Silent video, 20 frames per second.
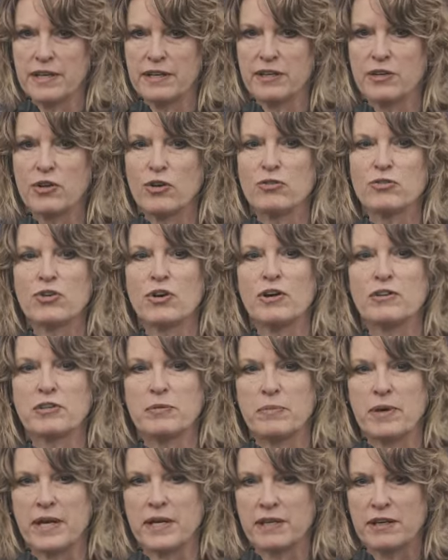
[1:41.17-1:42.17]
And it goes on
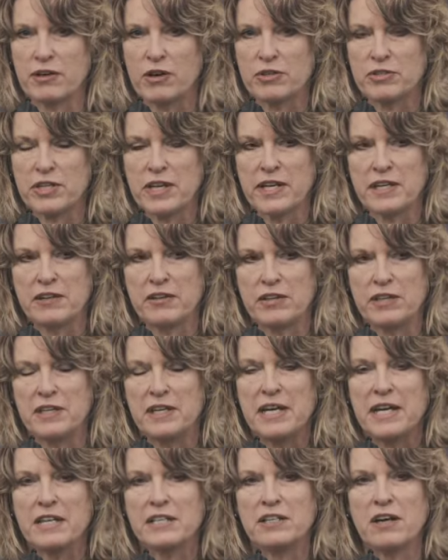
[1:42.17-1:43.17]
to take
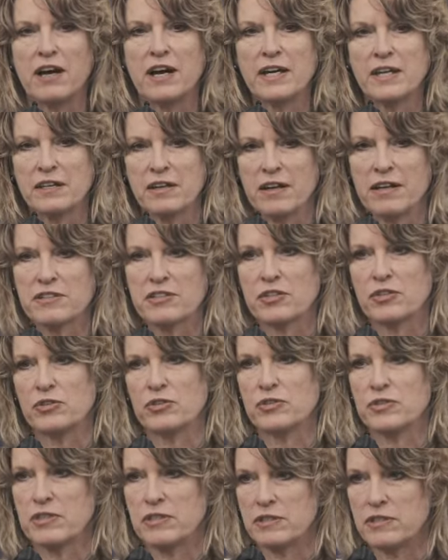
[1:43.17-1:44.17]
the
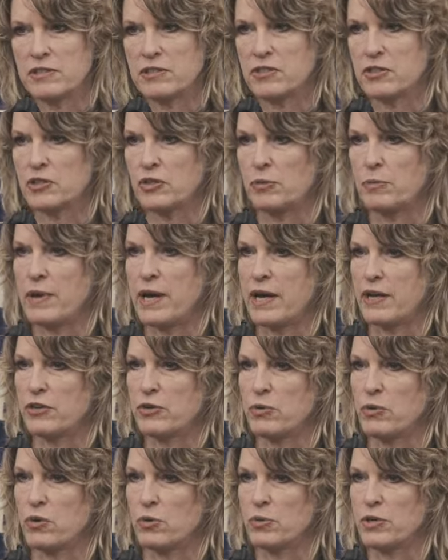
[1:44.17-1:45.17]
Diagnostical Statistical
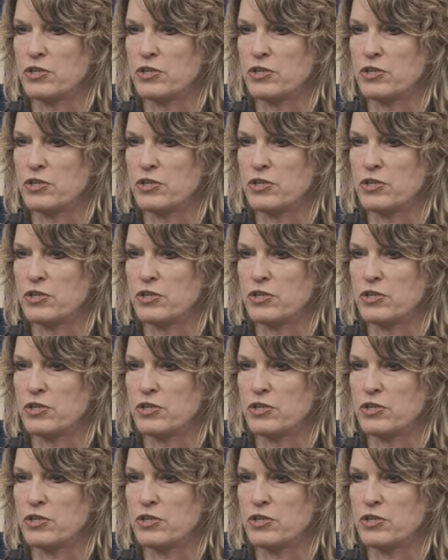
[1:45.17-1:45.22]
Manual,